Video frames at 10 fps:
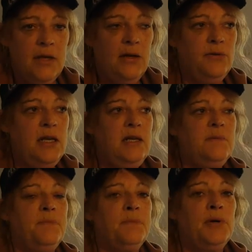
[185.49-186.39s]
They don't need
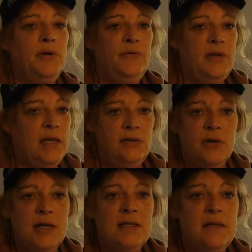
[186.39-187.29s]
to prove it. They
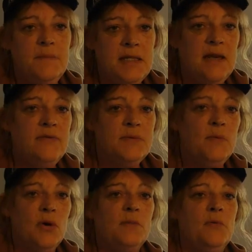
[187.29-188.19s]
trust themselves
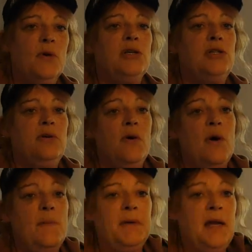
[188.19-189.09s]
more and more as you
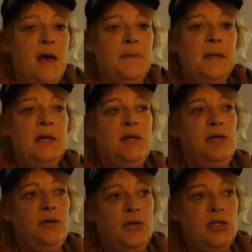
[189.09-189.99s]
go up and up.
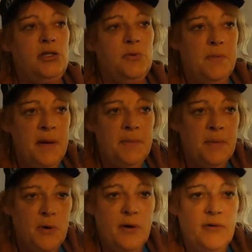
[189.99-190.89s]
You, because you remember,
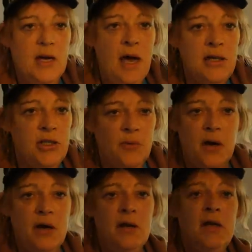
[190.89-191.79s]
more of a God you
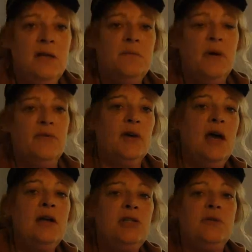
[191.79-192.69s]
are. The more of a
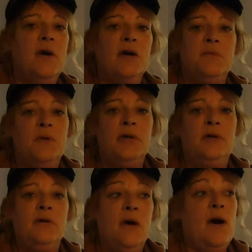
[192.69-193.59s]
God you are, the more
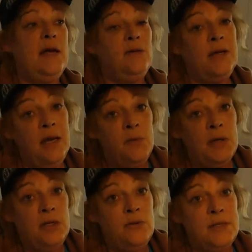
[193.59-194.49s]
you go, I don't care
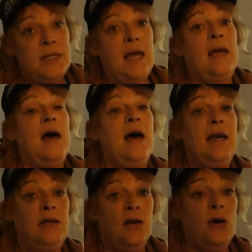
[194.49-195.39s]
what you say,
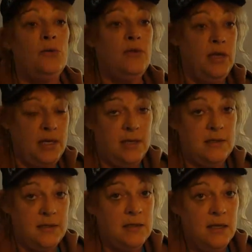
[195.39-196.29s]
I know
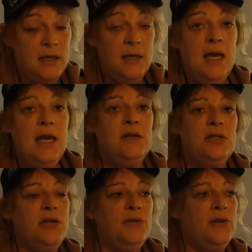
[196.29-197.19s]
this. And
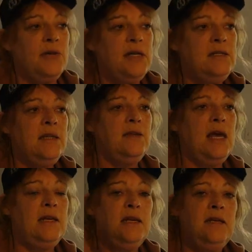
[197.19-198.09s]
so there isn't
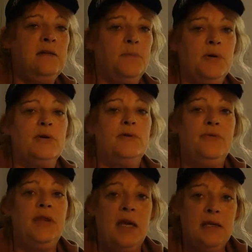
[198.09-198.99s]
that need to prove
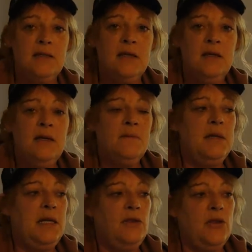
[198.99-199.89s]
things.
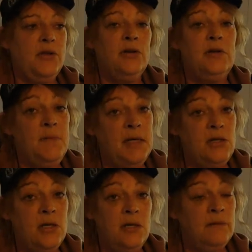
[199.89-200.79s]
But in the third
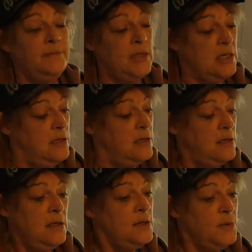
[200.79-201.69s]
dimension,
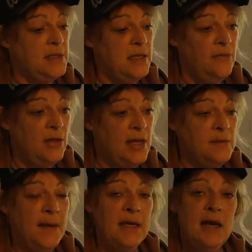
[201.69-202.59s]
with
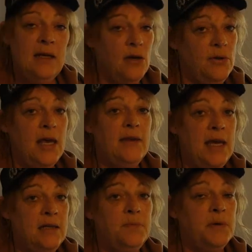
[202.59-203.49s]
civilized mankind, oh yeah, they
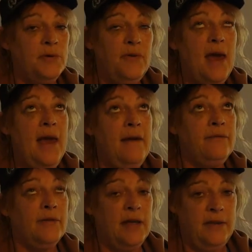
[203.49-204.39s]
had to prove
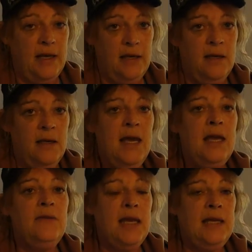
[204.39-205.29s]
everything.
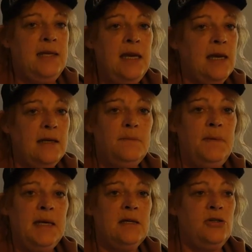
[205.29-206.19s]
And they did,
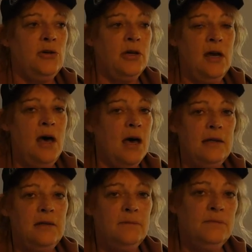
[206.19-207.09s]
because you're a
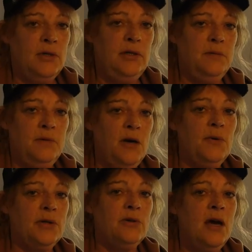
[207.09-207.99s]
God, whether you
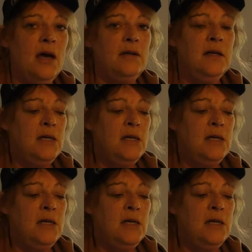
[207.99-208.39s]
know it or not.